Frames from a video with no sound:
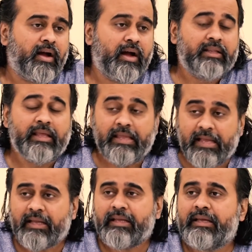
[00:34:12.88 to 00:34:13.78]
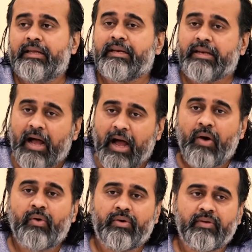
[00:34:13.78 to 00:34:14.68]
Adhiyagya
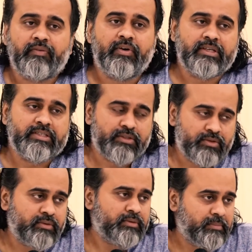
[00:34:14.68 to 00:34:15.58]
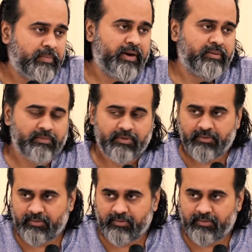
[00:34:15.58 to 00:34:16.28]
now refers to Brahma.